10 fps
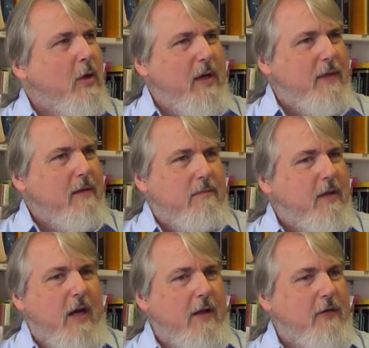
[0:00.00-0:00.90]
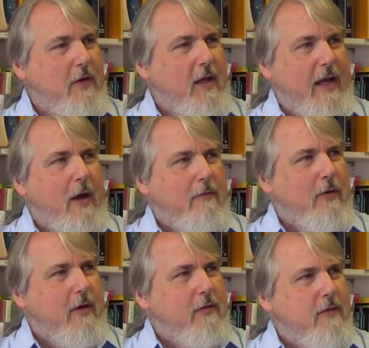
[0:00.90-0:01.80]
Oh, I think the gods are looking
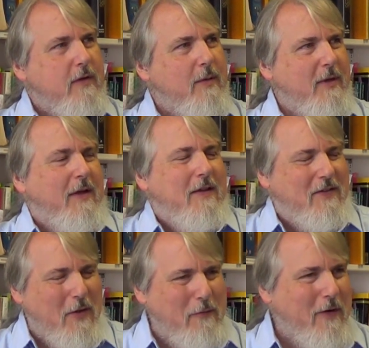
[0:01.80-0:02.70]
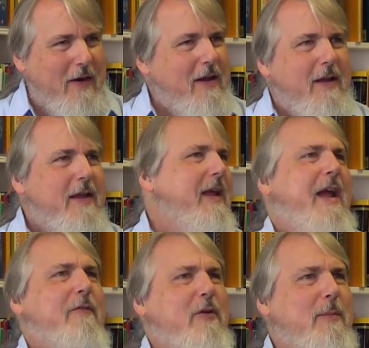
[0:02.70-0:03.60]
out for us. Mm-hmm. I mean, cause so far,
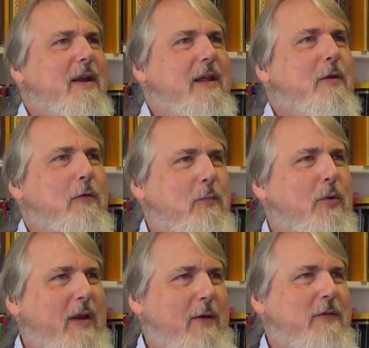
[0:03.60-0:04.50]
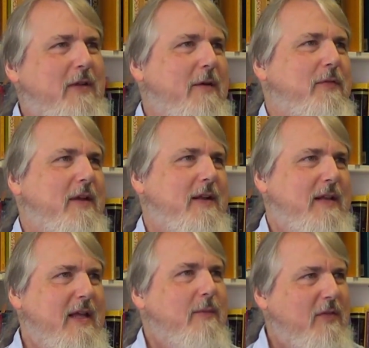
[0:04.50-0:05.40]
everybody who's put out stuff that
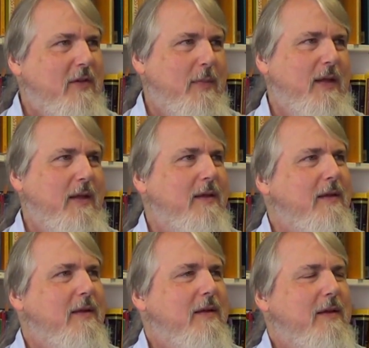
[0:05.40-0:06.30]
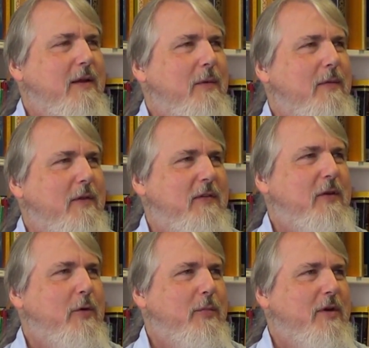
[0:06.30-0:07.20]
claims to be, you know, the
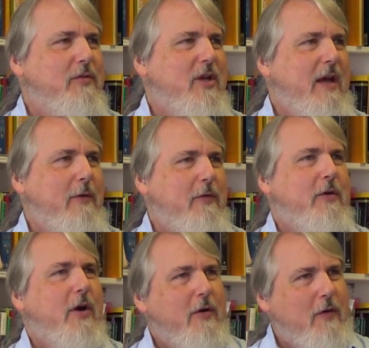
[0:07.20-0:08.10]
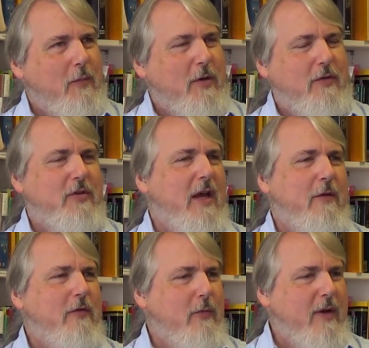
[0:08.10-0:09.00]
Secret Book of Shadows or Gardner's Book of
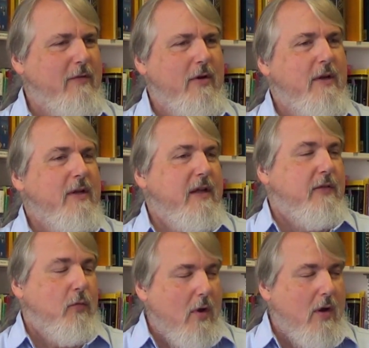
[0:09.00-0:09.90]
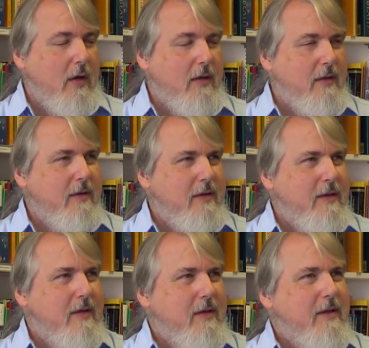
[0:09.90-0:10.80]
Shadows or whatever, it's wrong. Mm-hmm.